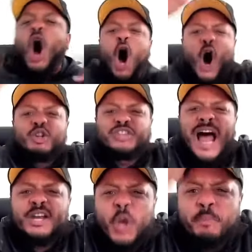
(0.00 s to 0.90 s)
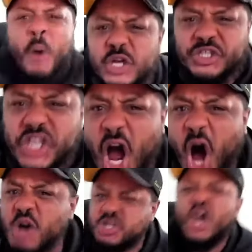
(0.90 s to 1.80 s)
Hold on, Drapes.
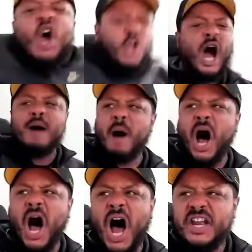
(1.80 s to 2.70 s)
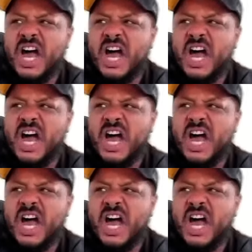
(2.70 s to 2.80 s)
Come on!